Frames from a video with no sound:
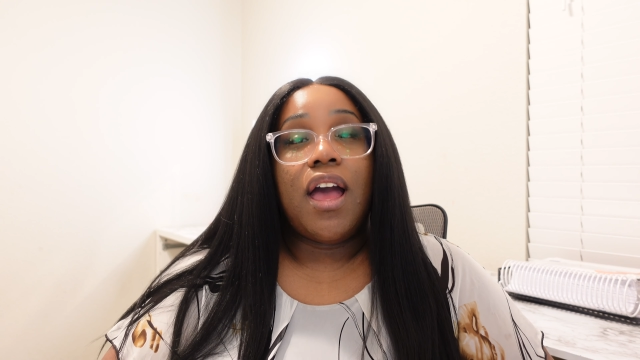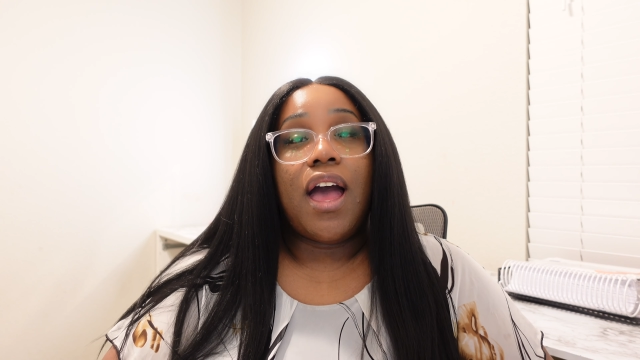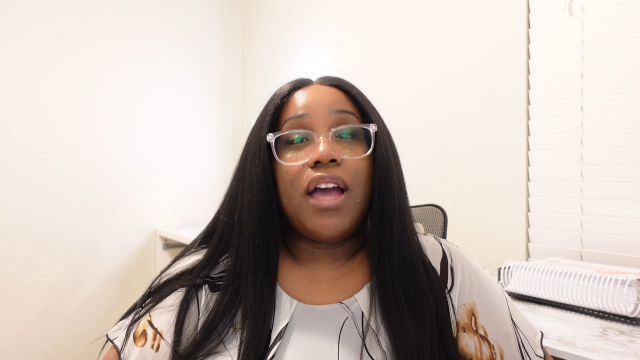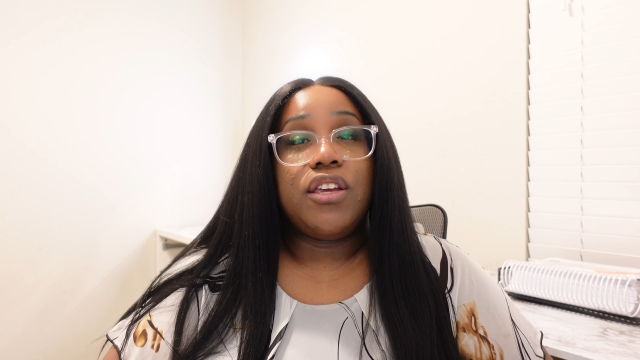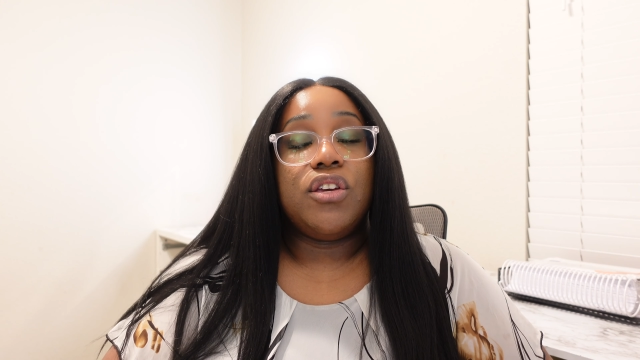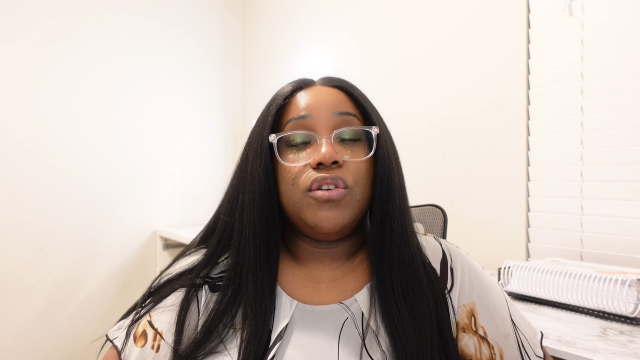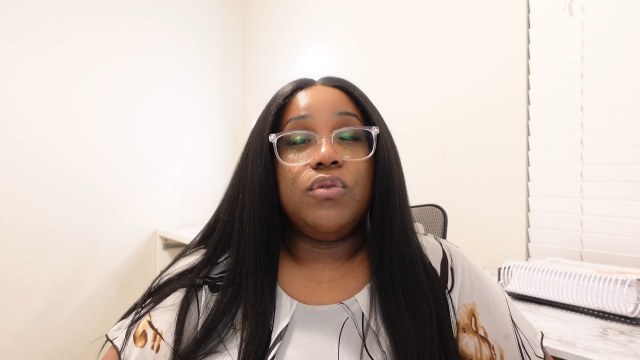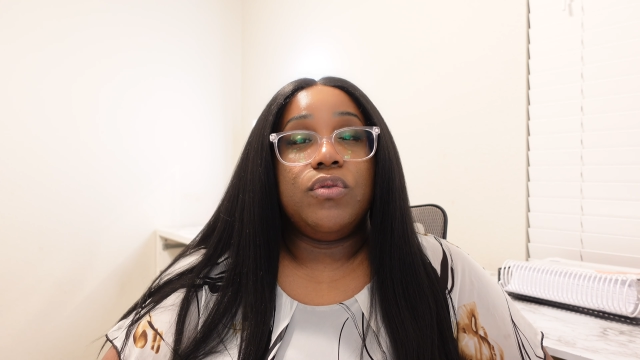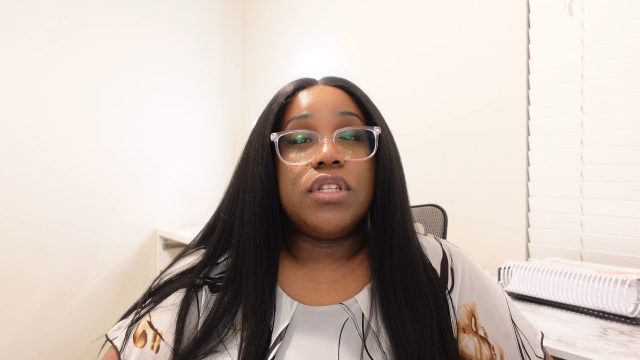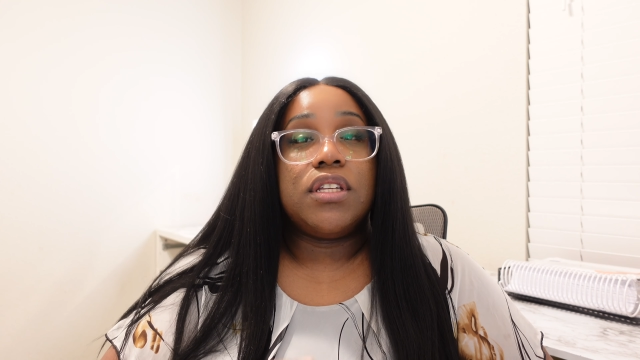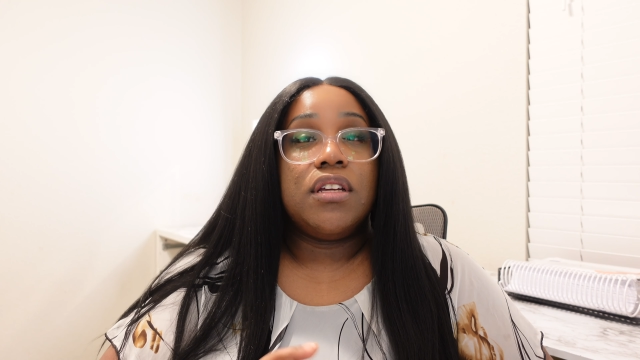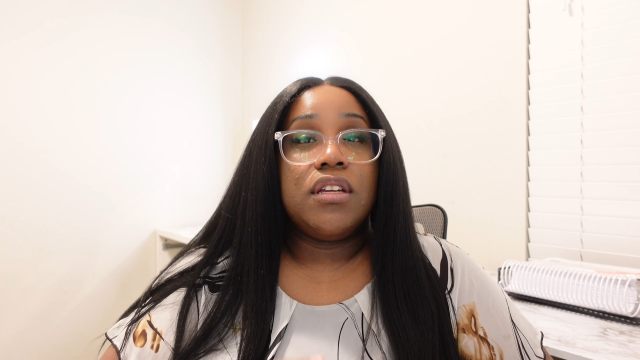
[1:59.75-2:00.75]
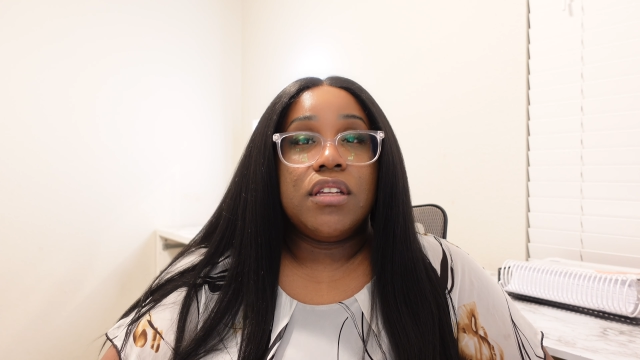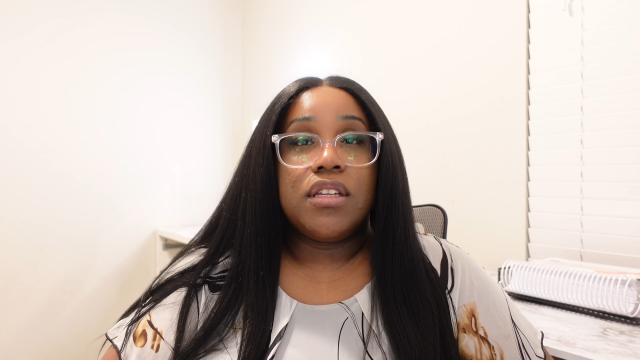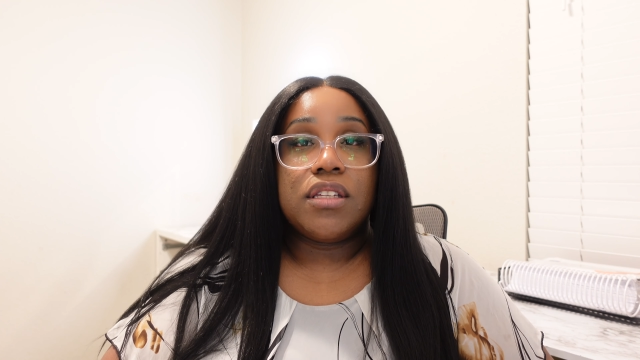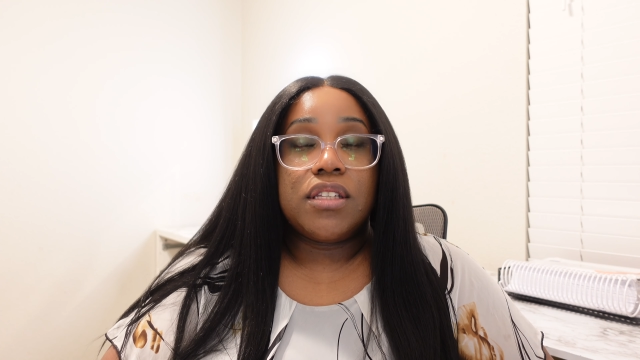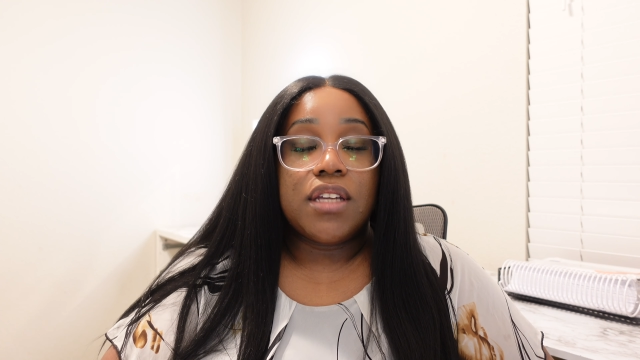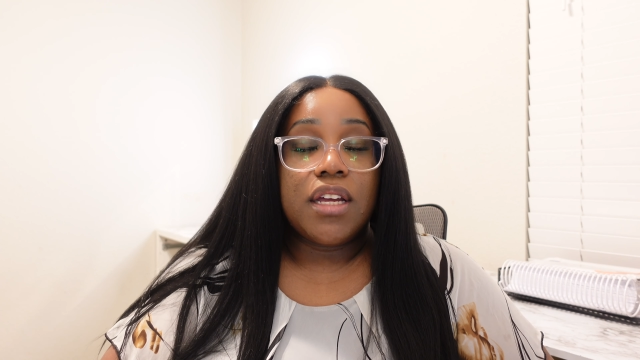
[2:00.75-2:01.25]
I used
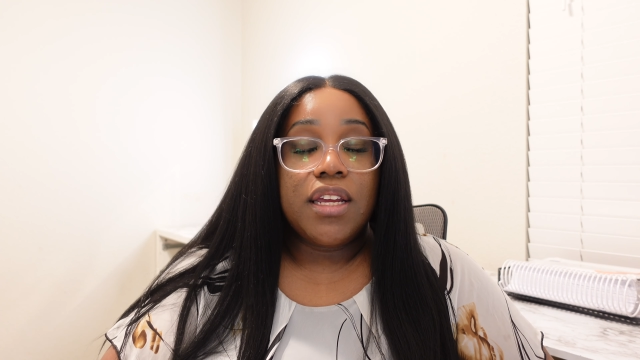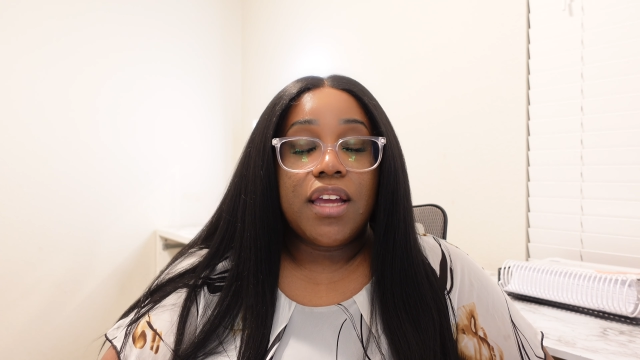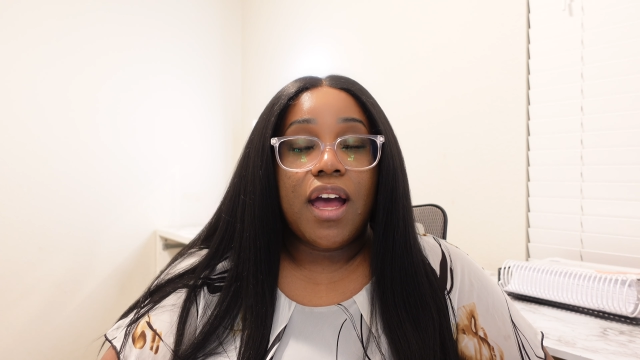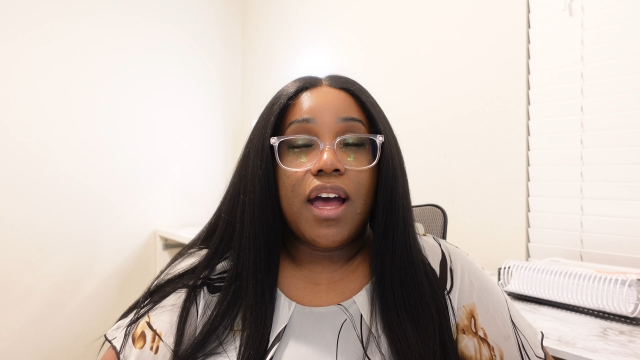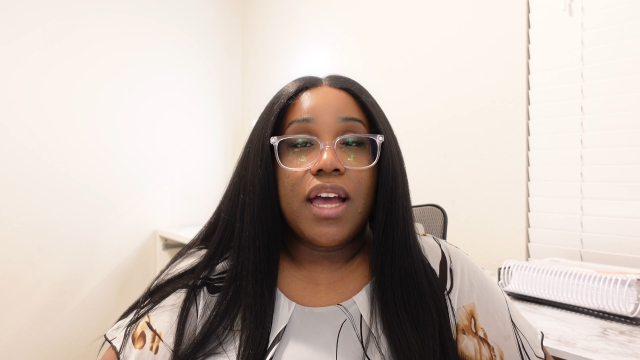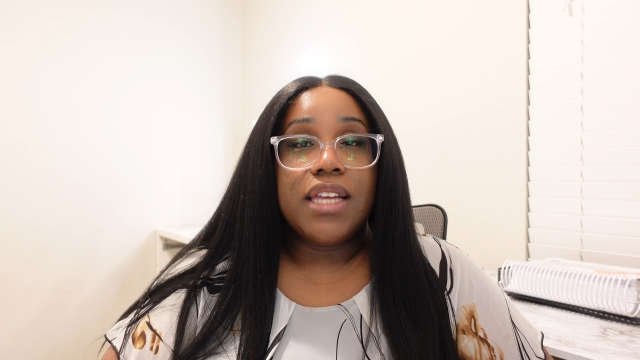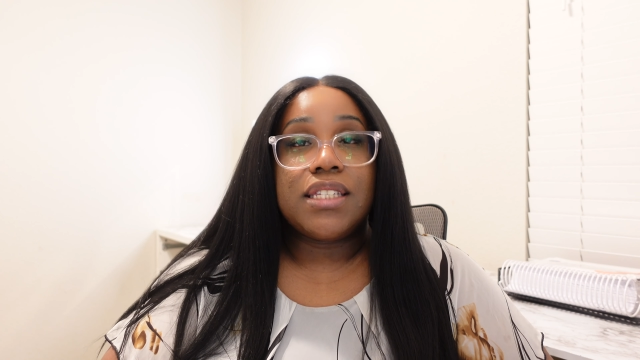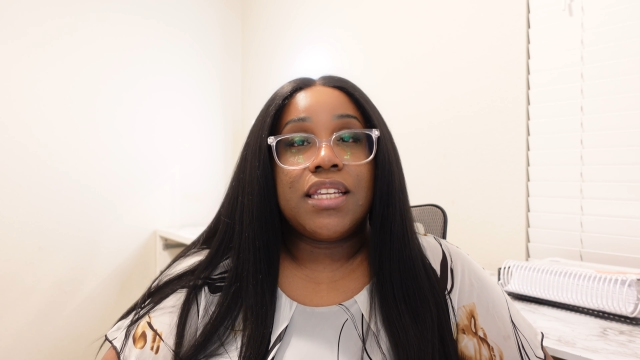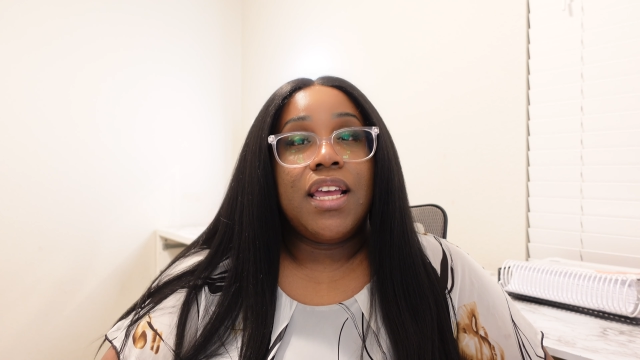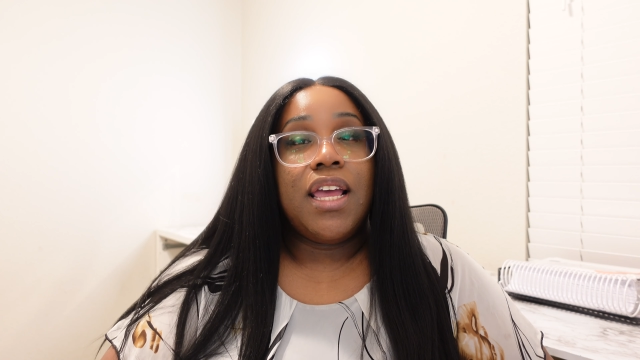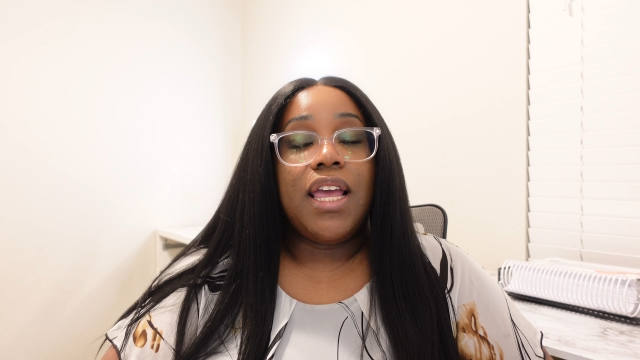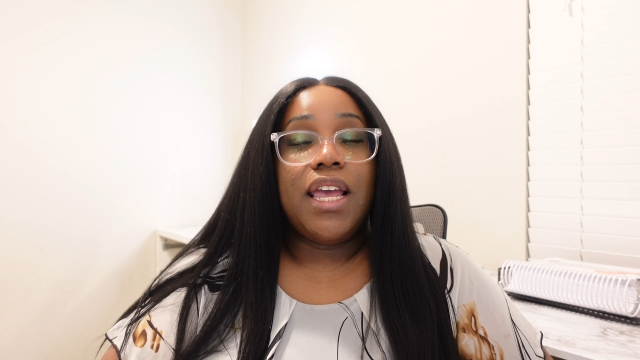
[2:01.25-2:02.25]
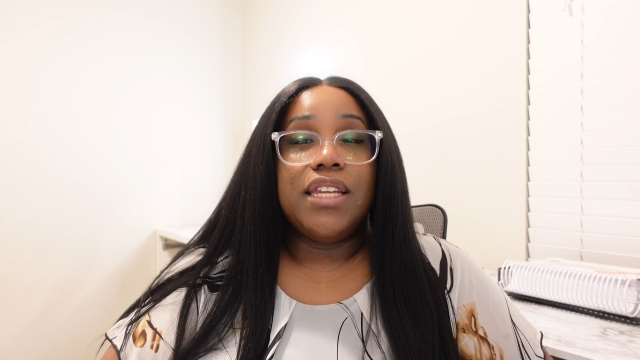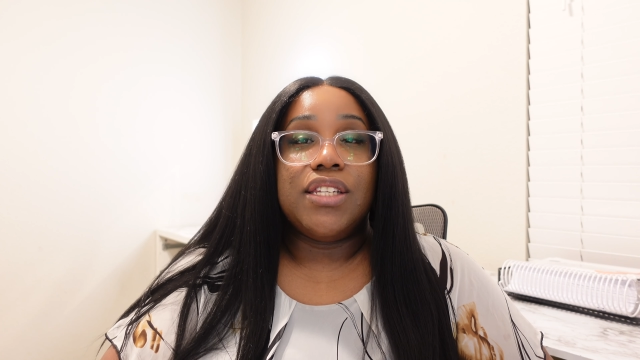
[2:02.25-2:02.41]
study guides and